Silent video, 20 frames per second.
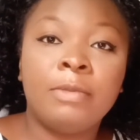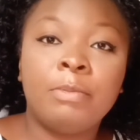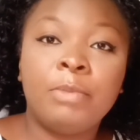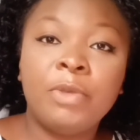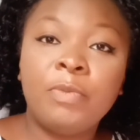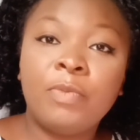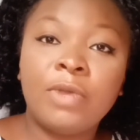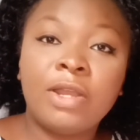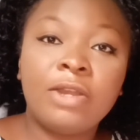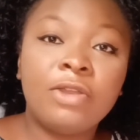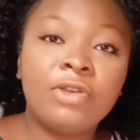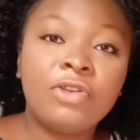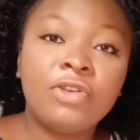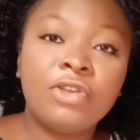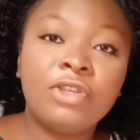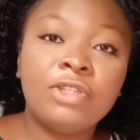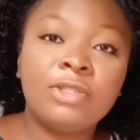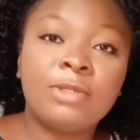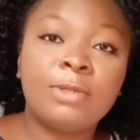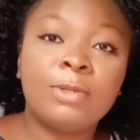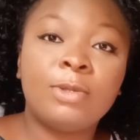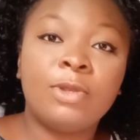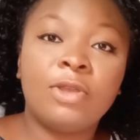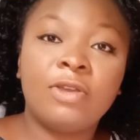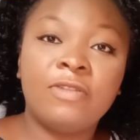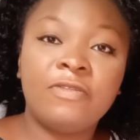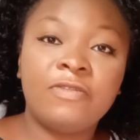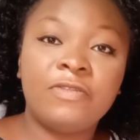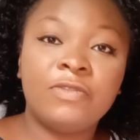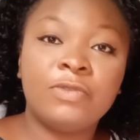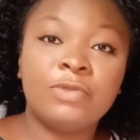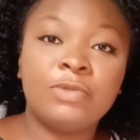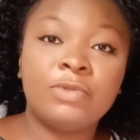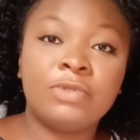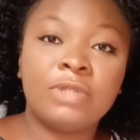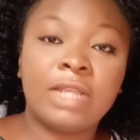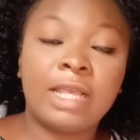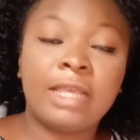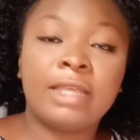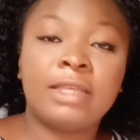people are not going to love you
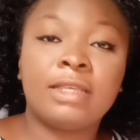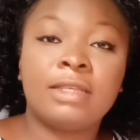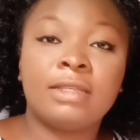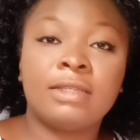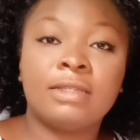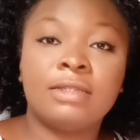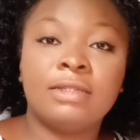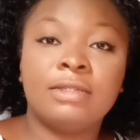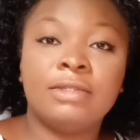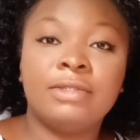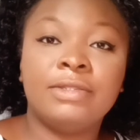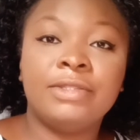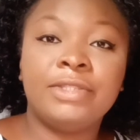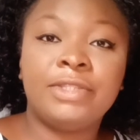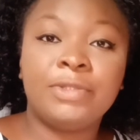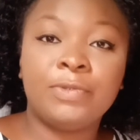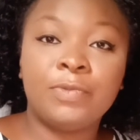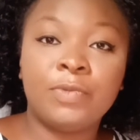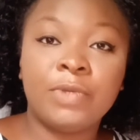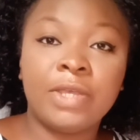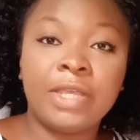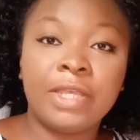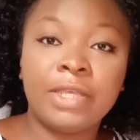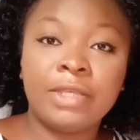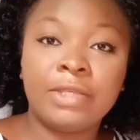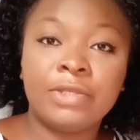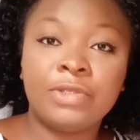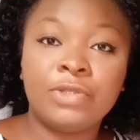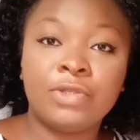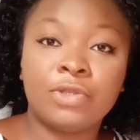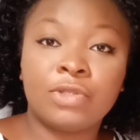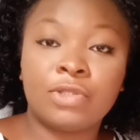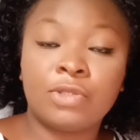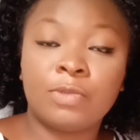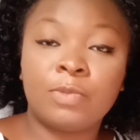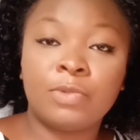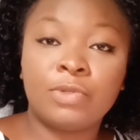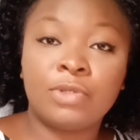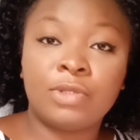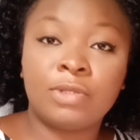like the way you're
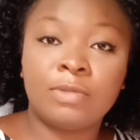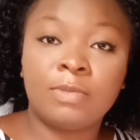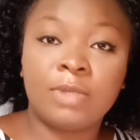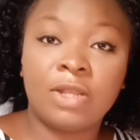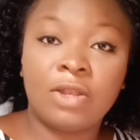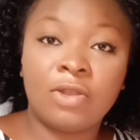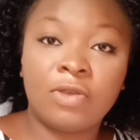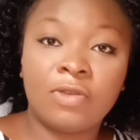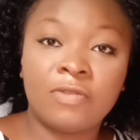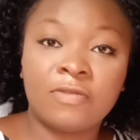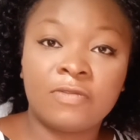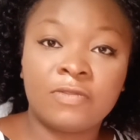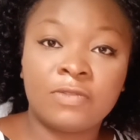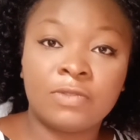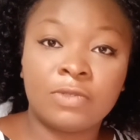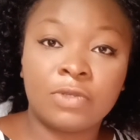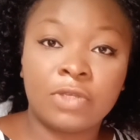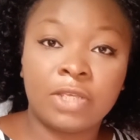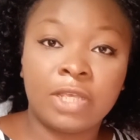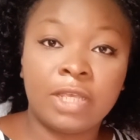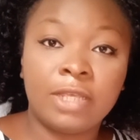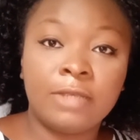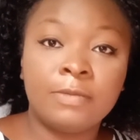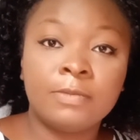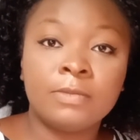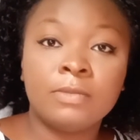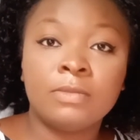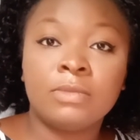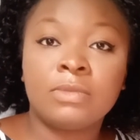supposed to be loved. Okay,